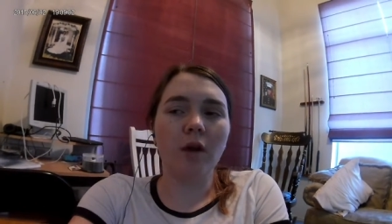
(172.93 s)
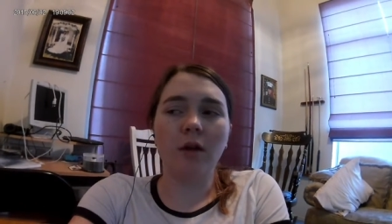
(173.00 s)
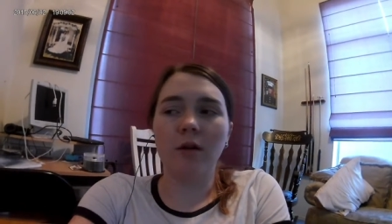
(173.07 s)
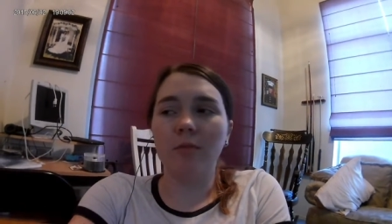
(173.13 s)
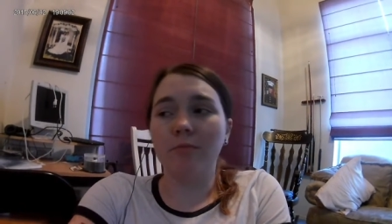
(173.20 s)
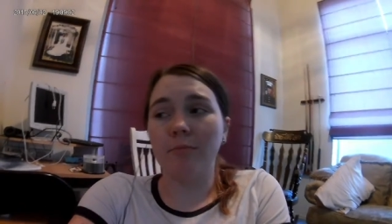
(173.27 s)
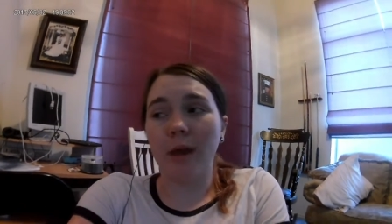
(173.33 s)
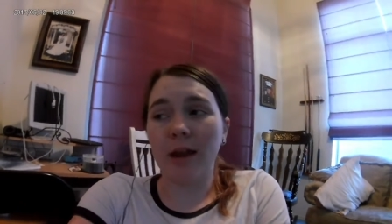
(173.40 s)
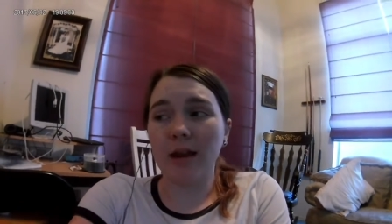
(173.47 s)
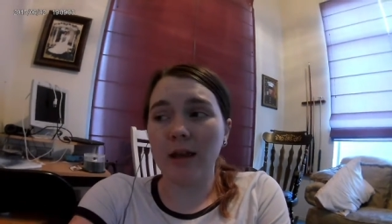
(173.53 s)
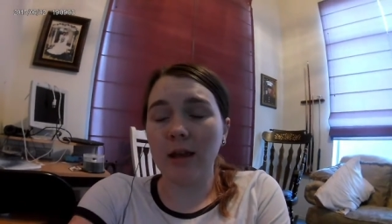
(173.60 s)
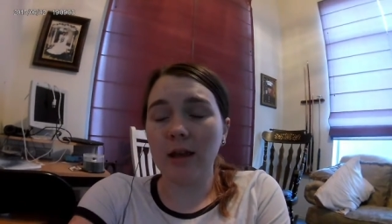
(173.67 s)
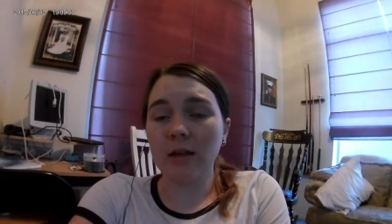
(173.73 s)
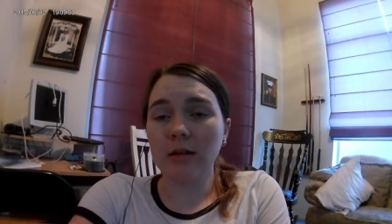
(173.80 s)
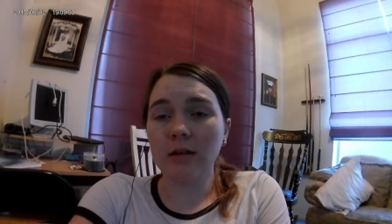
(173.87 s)
um,
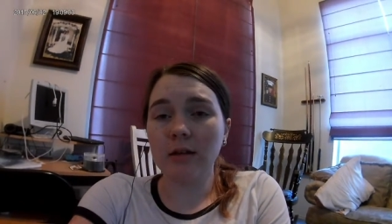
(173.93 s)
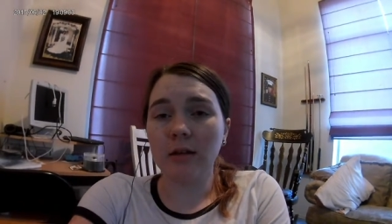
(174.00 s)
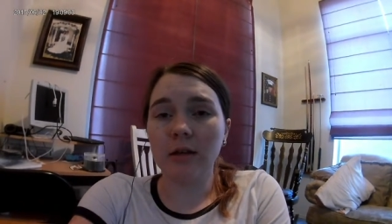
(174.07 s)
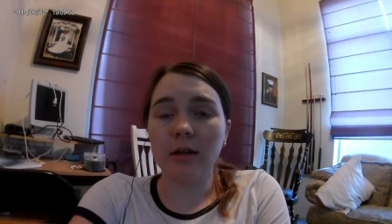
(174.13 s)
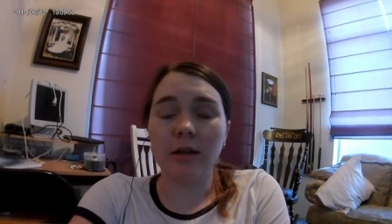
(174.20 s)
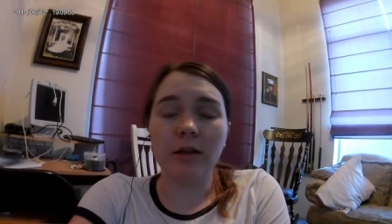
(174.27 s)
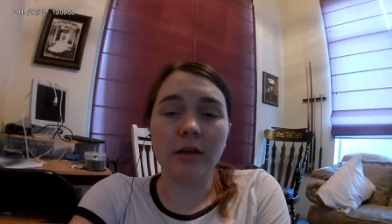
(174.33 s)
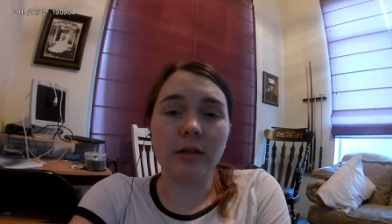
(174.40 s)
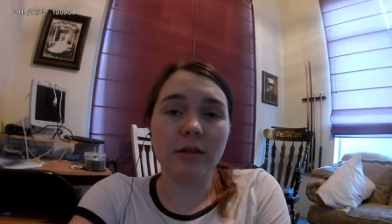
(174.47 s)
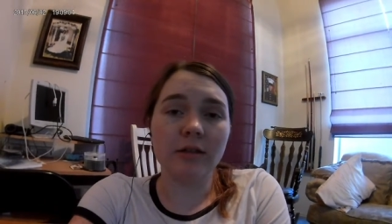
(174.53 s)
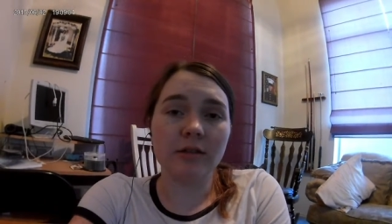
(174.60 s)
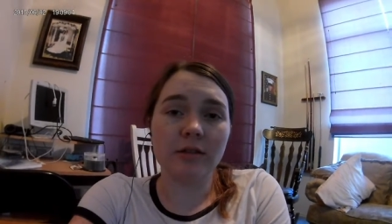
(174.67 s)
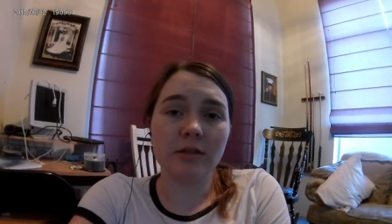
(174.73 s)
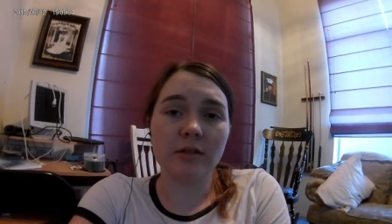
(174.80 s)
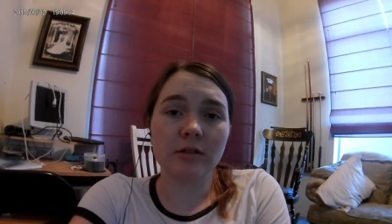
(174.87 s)
Betty
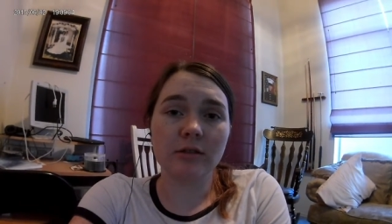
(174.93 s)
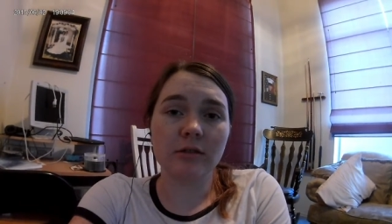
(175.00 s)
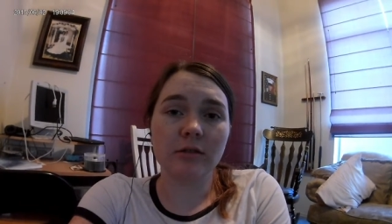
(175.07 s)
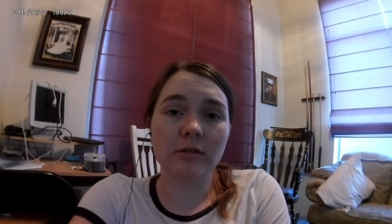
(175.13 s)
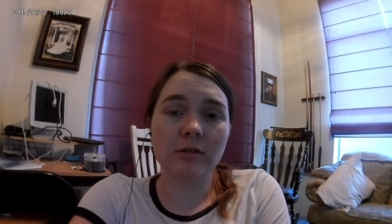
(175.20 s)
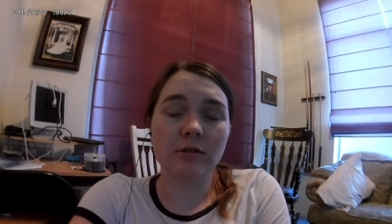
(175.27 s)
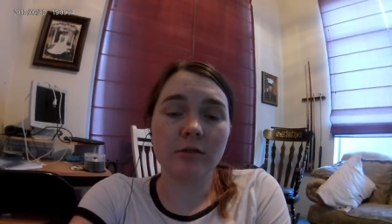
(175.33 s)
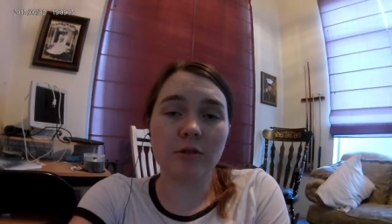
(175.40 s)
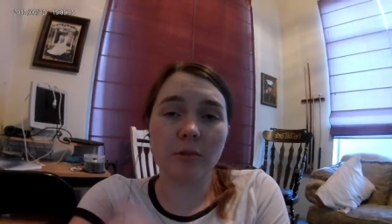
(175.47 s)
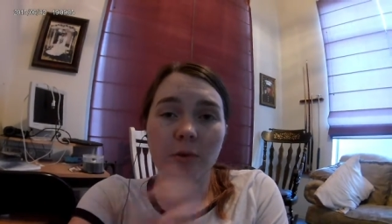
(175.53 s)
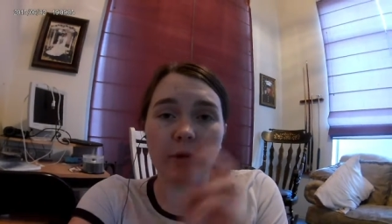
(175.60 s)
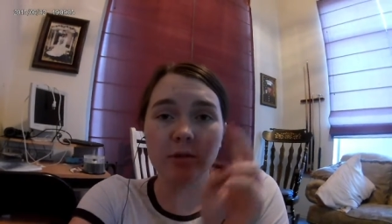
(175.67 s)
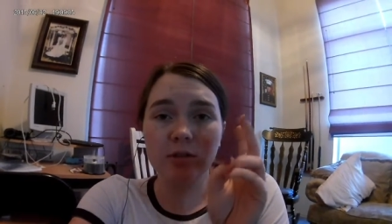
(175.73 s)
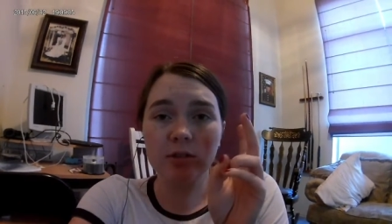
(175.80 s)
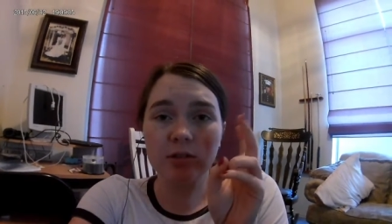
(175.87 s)
is
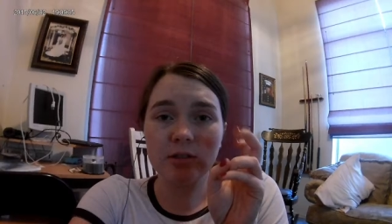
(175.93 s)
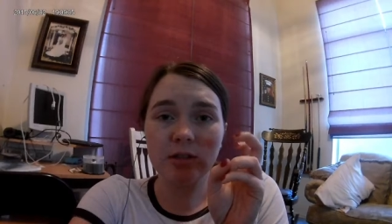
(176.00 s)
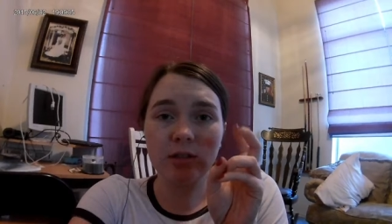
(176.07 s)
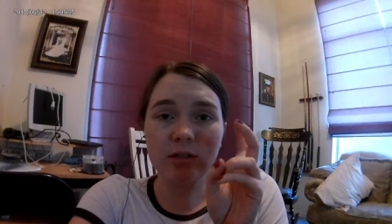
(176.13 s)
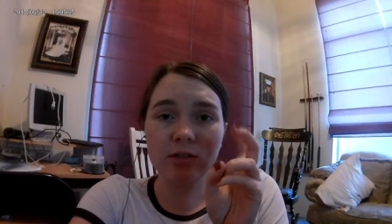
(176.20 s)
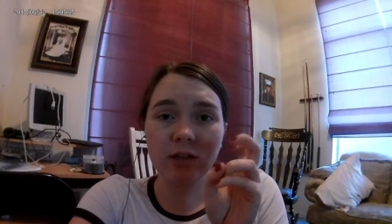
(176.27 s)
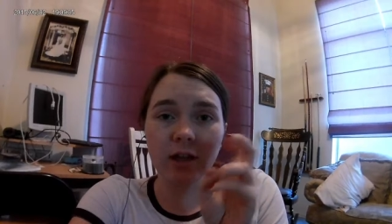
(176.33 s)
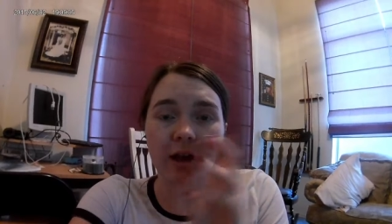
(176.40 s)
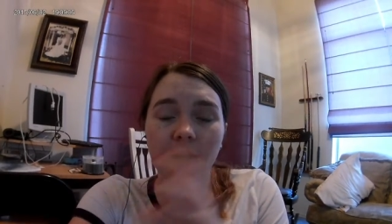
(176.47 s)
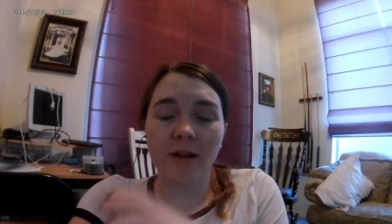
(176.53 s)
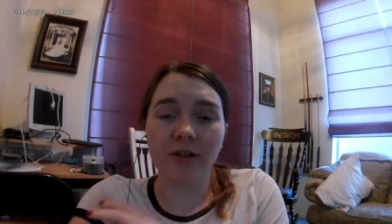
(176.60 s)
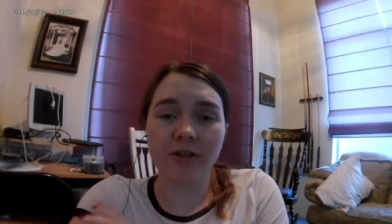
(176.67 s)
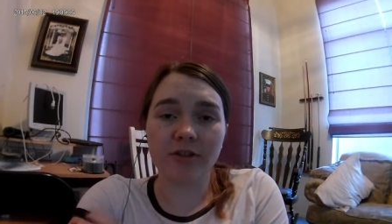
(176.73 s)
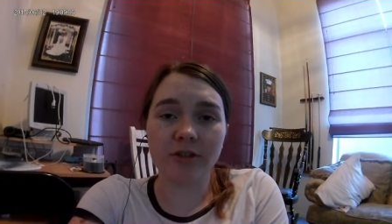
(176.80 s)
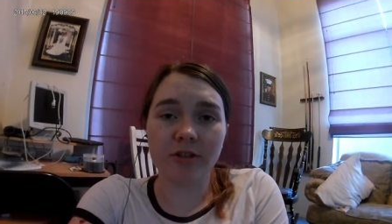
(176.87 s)
supposedly seen a
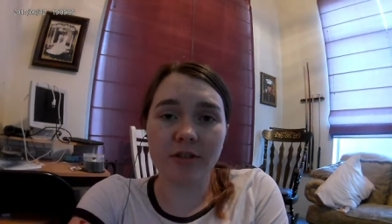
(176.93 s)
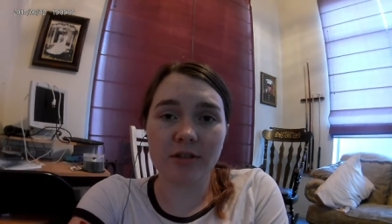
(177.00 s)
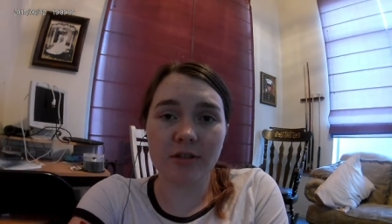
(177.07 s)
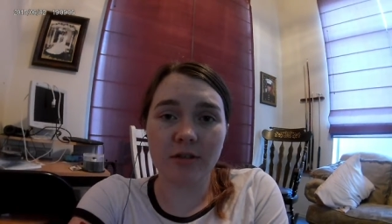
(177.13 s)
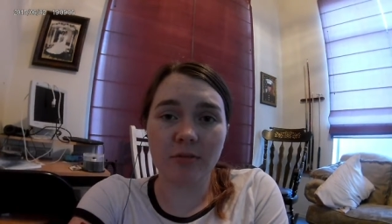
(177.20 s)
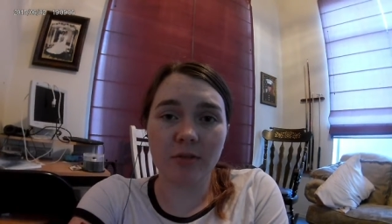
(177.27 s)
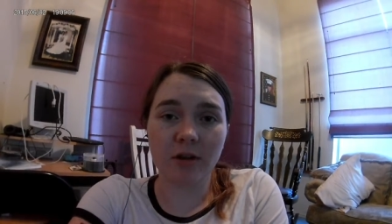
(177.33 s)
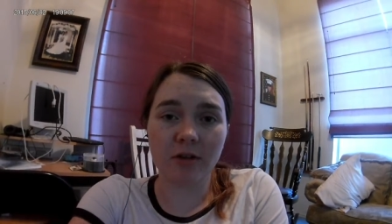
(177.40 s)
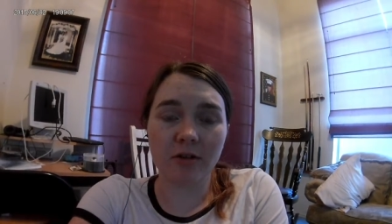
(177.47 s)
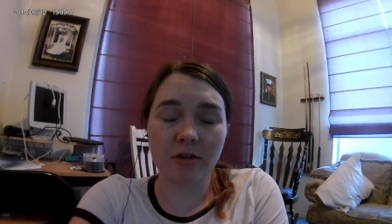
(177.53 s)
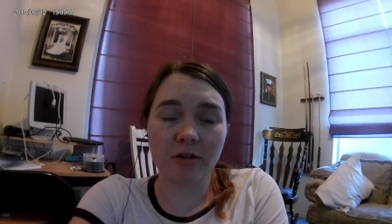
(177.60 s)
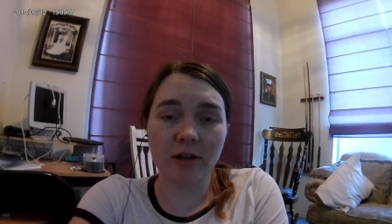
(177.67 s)
psychiatrist named Dr.